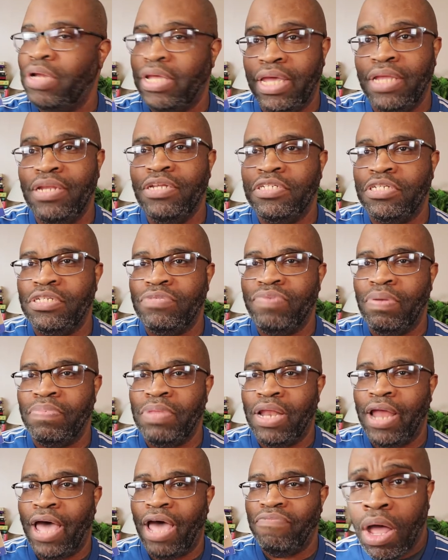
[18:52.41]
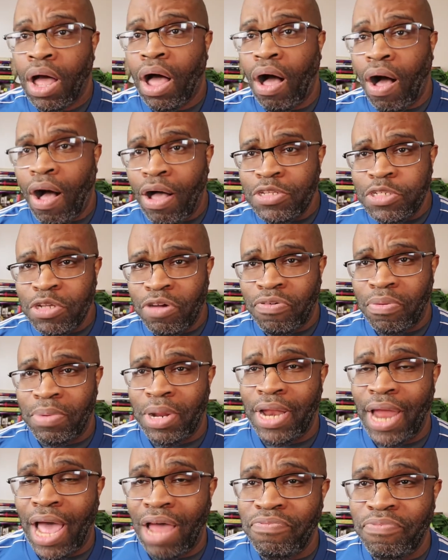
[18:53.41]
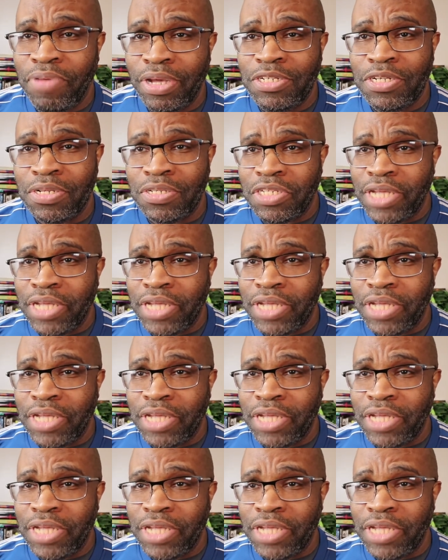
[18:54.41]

Again, this is from the non, also from the nonfiction